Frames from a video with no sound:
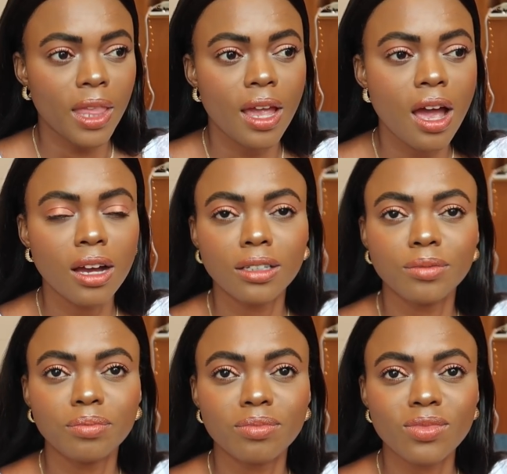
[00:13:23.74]

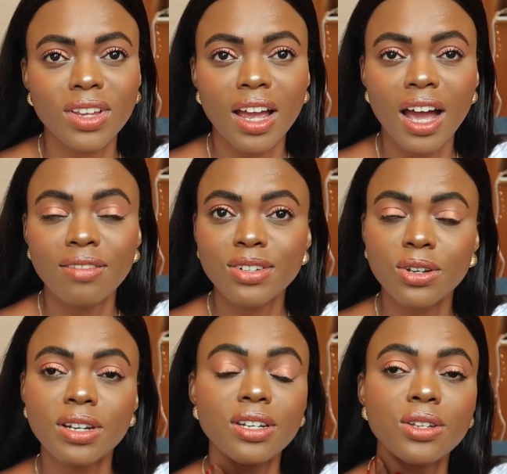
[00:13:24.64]
Um, I've
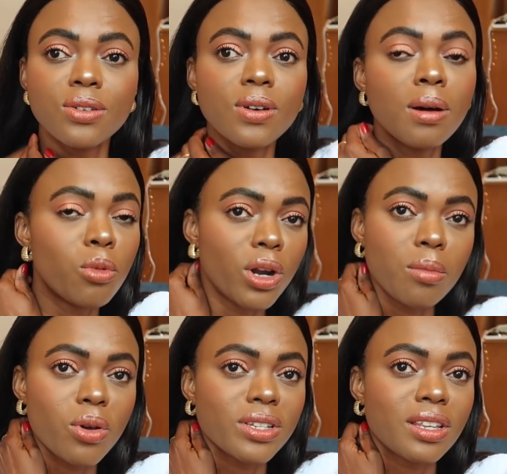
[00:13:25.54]
turned into a
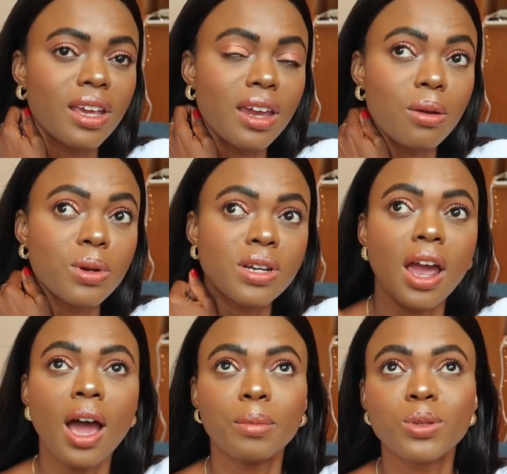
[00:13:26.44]
morning person again, which
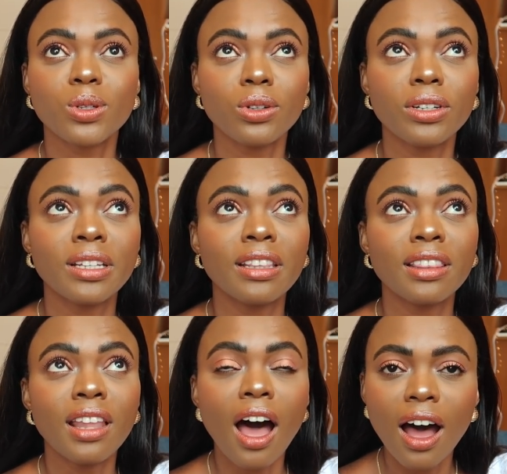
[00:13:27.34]
I absolutely
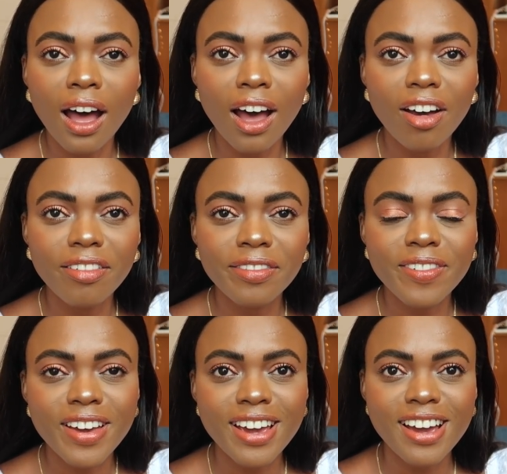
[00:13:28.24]

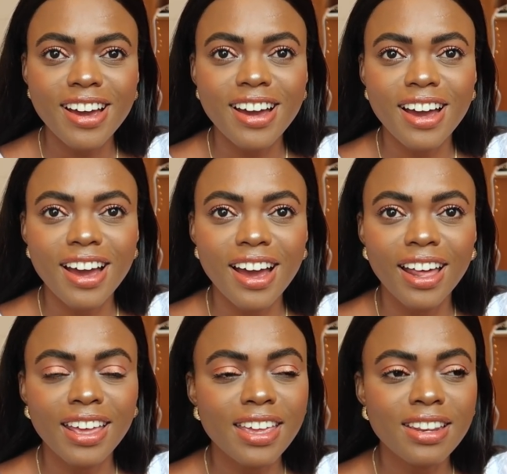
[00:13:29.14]
love.
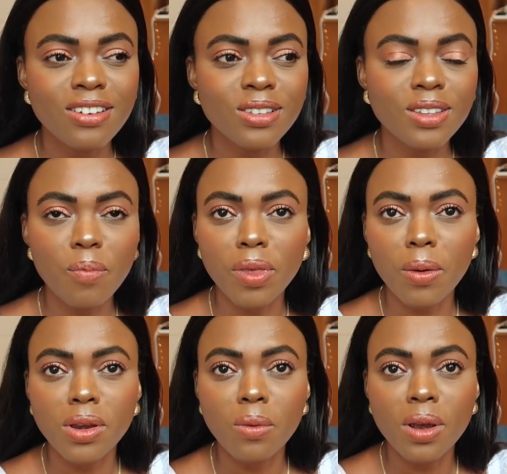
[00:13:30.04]
Like there's something
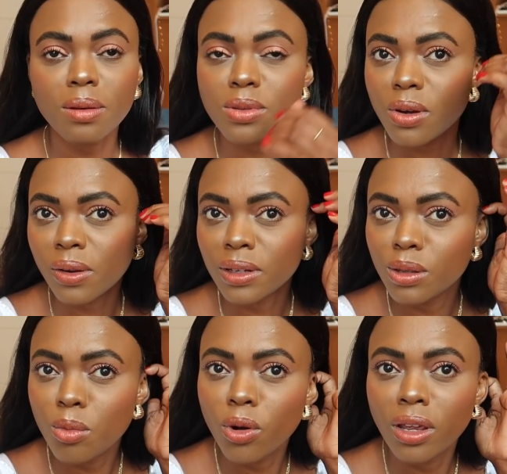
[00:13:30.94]
when you wake up so early in
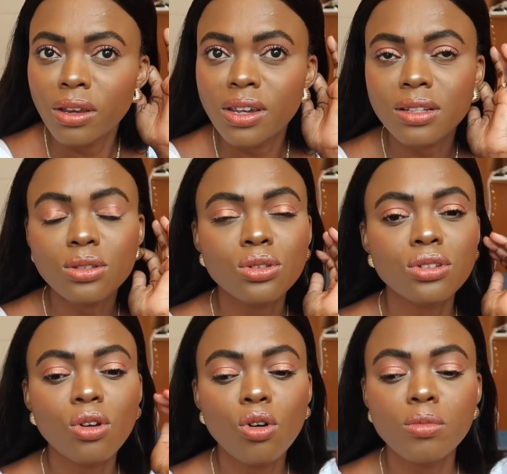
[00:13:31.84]
the morning, you get
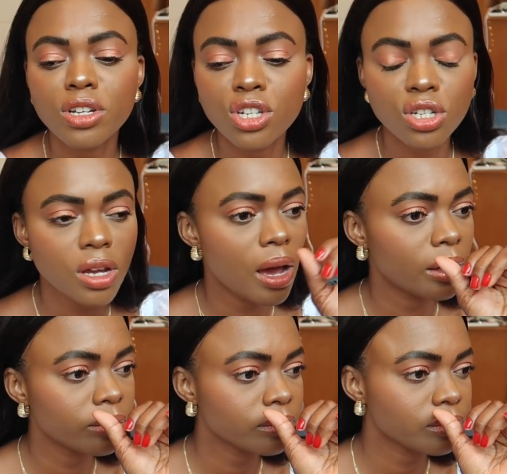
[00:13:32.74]
so much
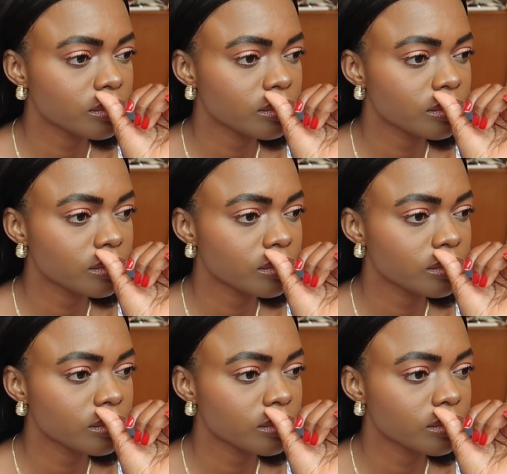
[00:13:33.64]
done.